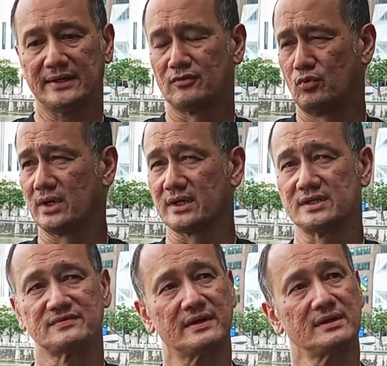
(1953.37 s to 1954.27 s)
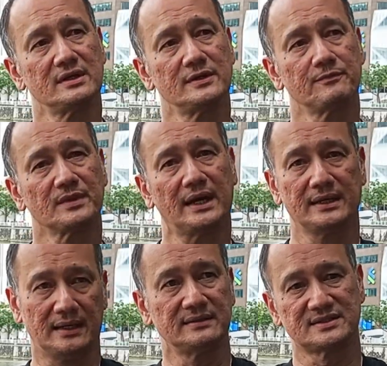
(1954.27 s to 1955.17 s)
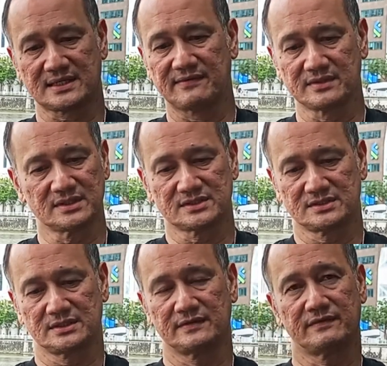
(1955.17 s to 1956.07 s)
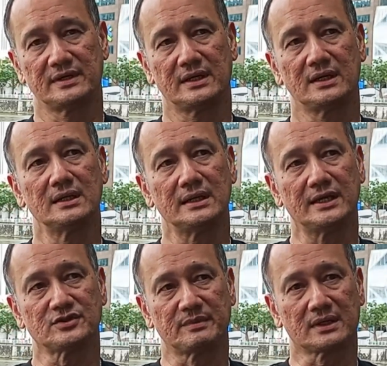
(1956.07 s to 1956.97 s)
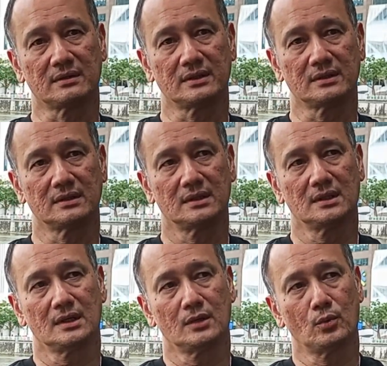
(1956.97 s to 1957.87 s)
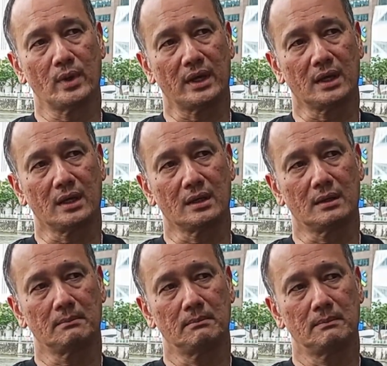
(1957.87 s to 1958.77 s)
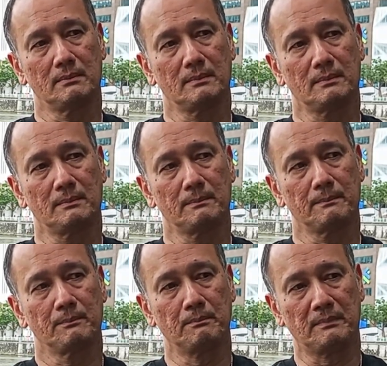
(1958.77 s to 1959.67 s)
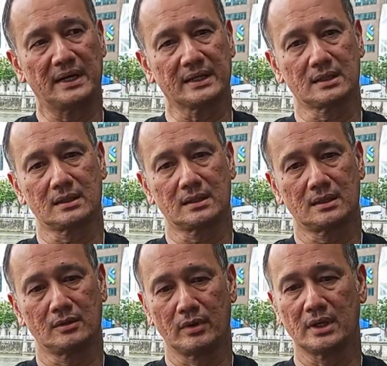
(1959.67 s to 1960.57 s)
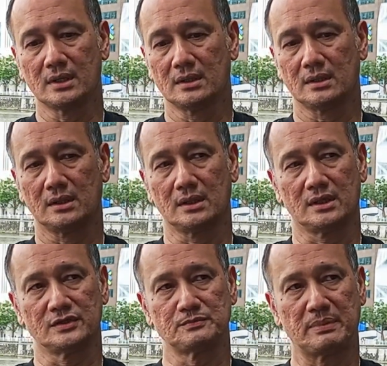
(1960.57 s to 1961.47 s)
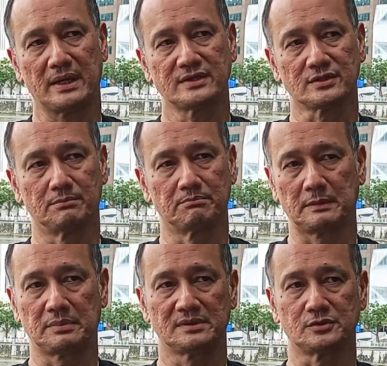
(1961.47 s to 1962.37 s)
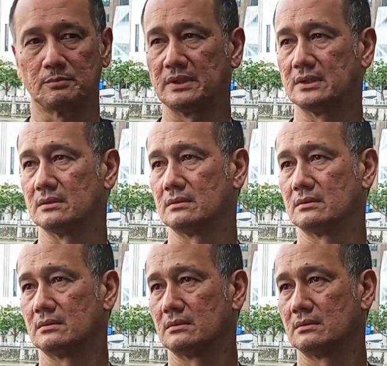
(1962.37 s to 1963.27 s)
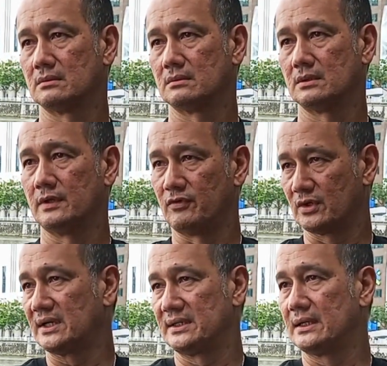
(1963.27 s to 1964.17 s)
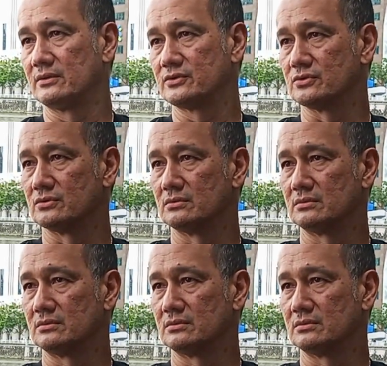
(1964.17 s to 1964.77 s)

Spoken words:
line of work is very. I discovered this at a very early age of my career, where my career is based on people's opinion. If you cut it down to